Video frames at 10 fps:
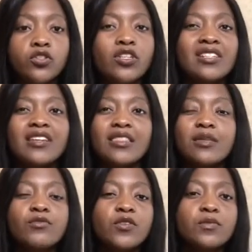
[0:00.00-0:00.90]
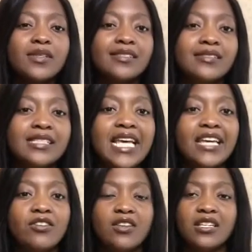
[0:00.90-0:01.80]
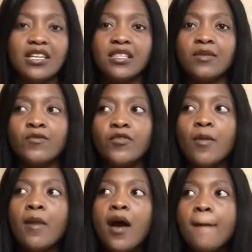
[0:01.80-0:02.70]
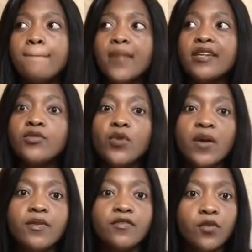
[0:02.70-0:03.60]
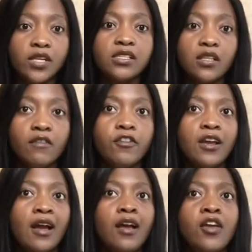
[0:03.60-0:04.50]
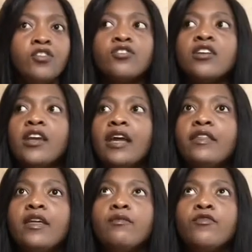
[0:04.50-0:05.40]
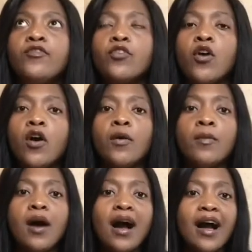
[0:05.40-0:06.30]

You can get them from Business Tech, you can get them from MoneyWeb if you're in South Africa, you can get them from